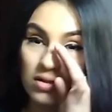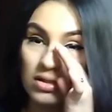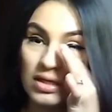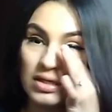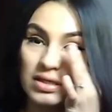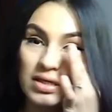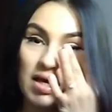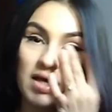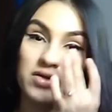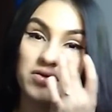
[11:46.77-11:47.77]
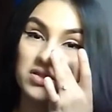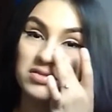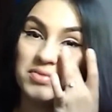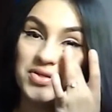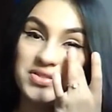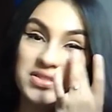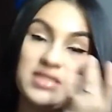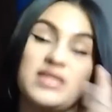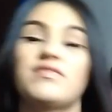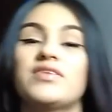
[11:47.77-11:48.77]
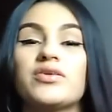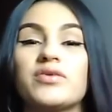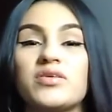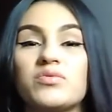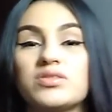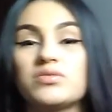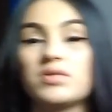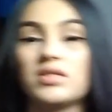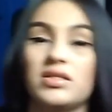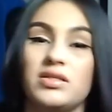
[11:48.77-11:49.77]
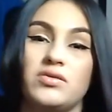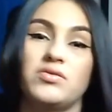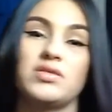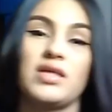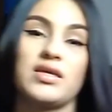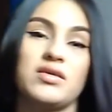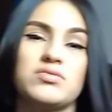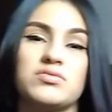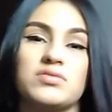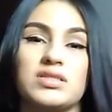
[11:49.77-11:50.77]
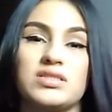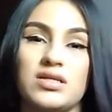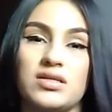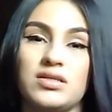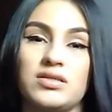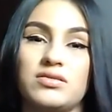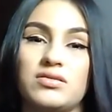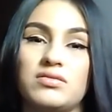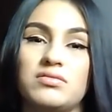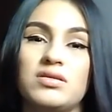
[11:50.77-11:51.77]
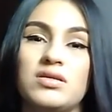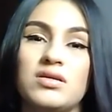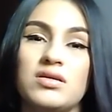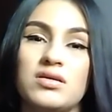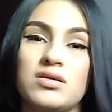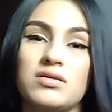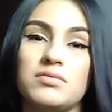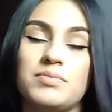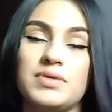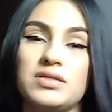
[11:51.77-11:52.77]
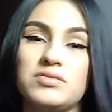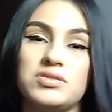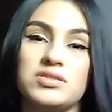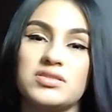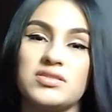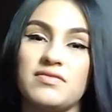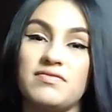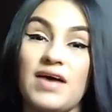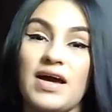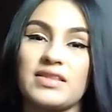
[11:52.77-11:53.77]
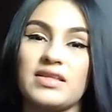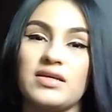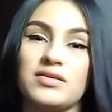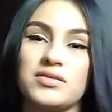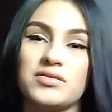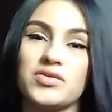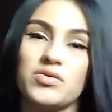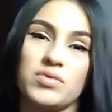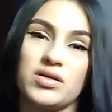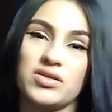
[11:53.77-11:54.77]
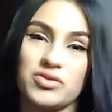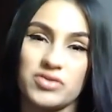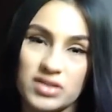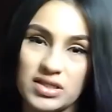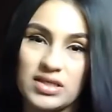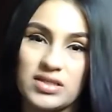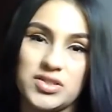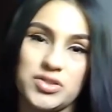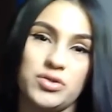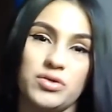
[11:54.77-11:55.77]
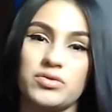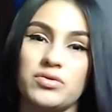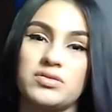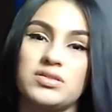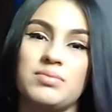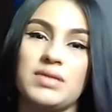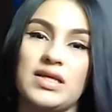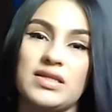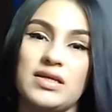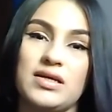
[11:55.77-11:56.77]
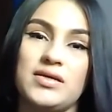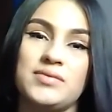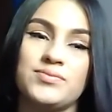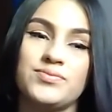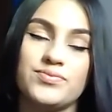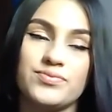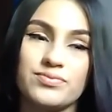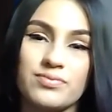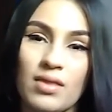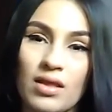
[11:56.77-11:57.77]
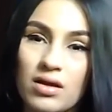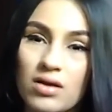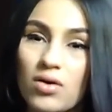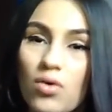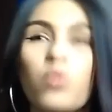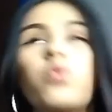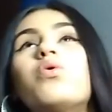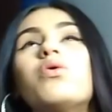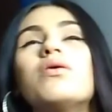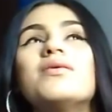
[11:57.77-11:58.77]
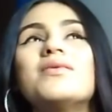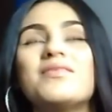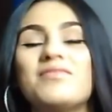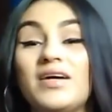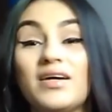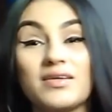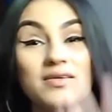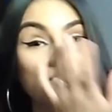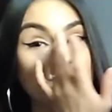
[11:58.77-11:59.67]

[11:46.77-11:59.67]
That he had to experience it, even though he was really little. Like, he was really tiny, But it was just the fact that, you don't want your kid to go through something like that. Fuck.